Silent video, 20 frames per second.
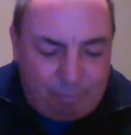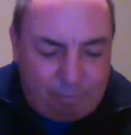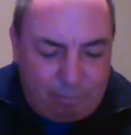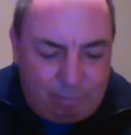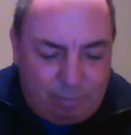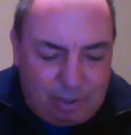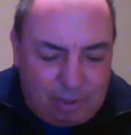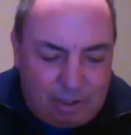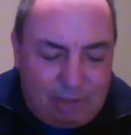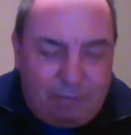
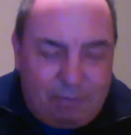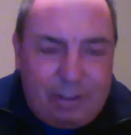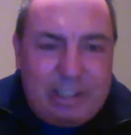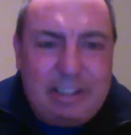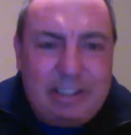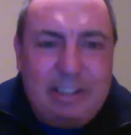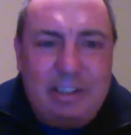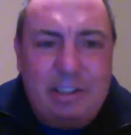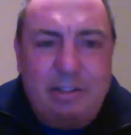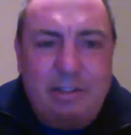visit
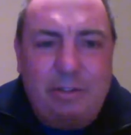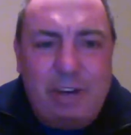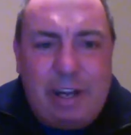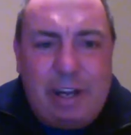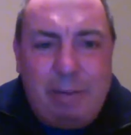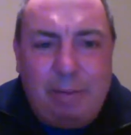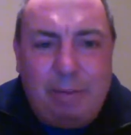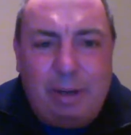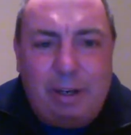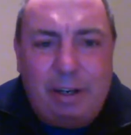his
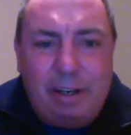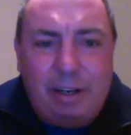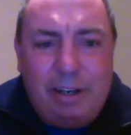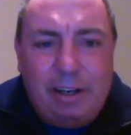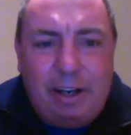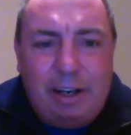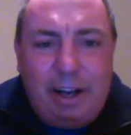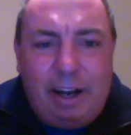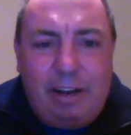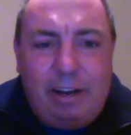family,
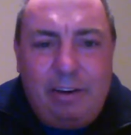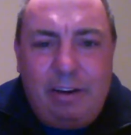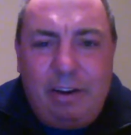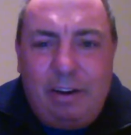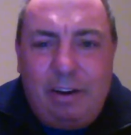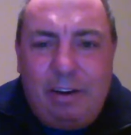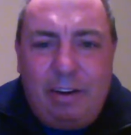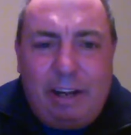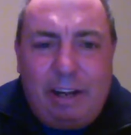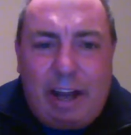and
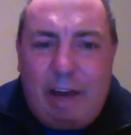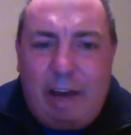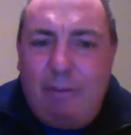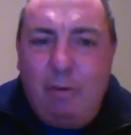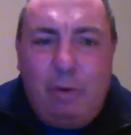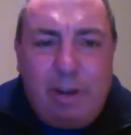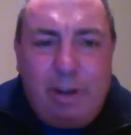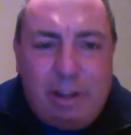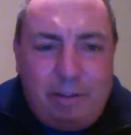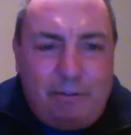like everyone
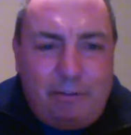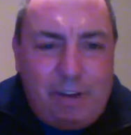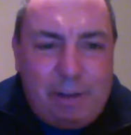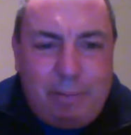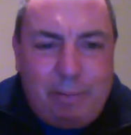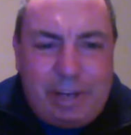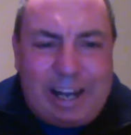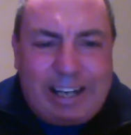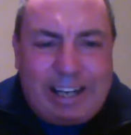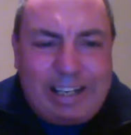in the family
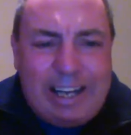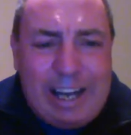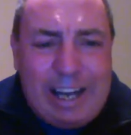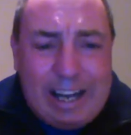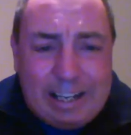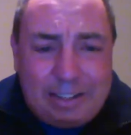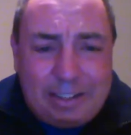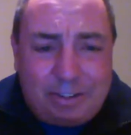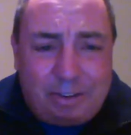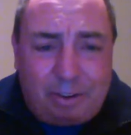had
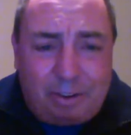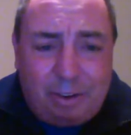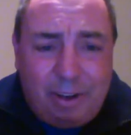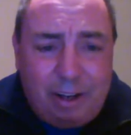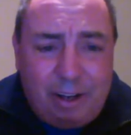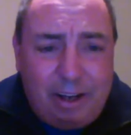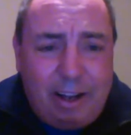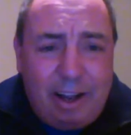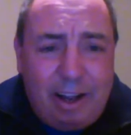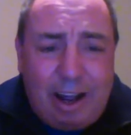cancer.
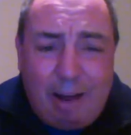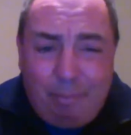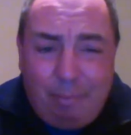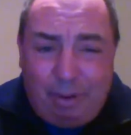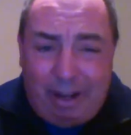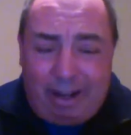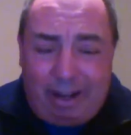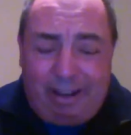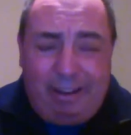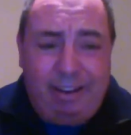I'm
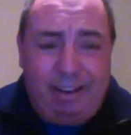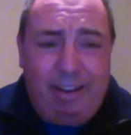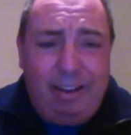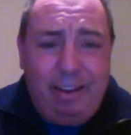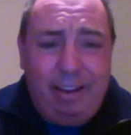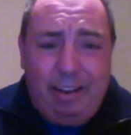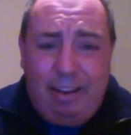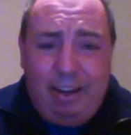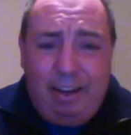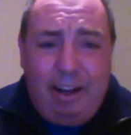like,
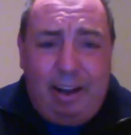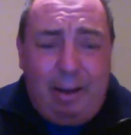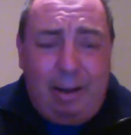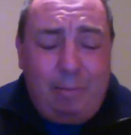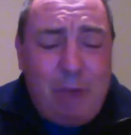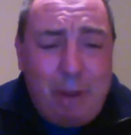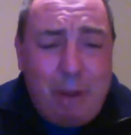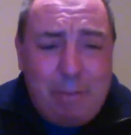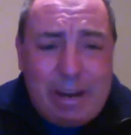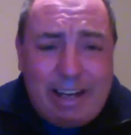I'm
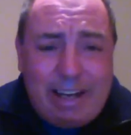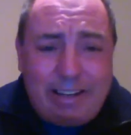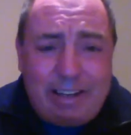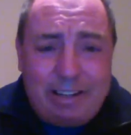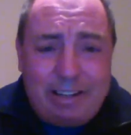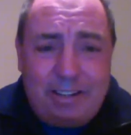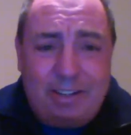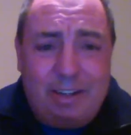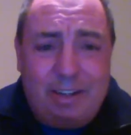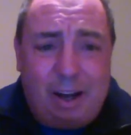not making this
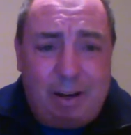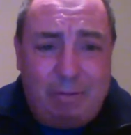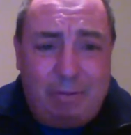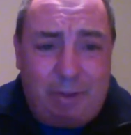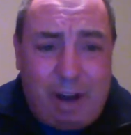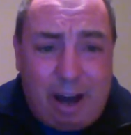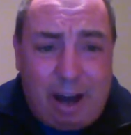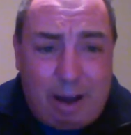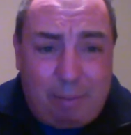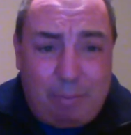stuff
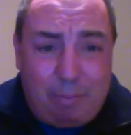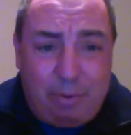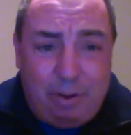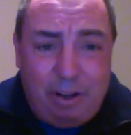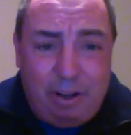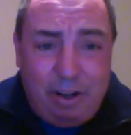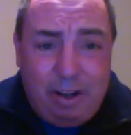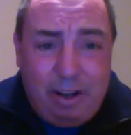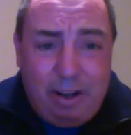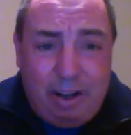up,
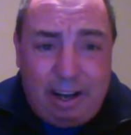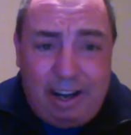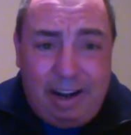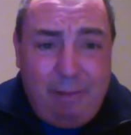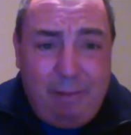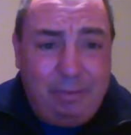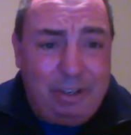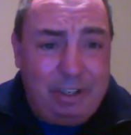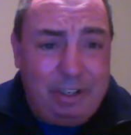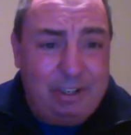and I'm
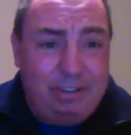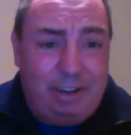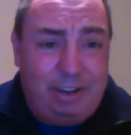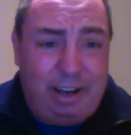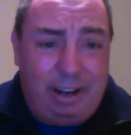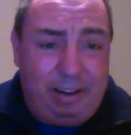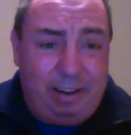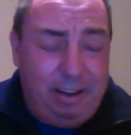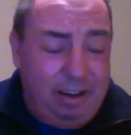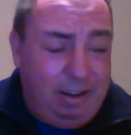just
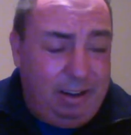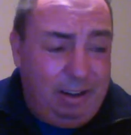like,